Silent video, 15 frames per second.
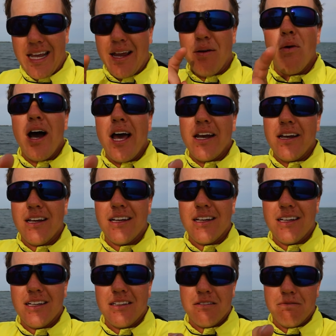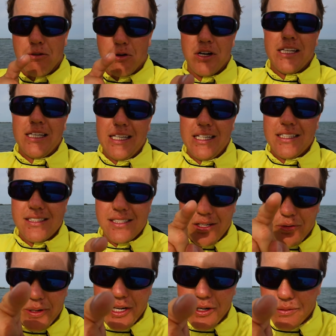Day one, Florida Keys,
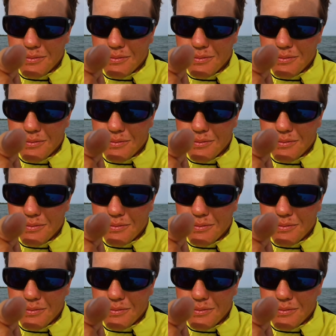here we go.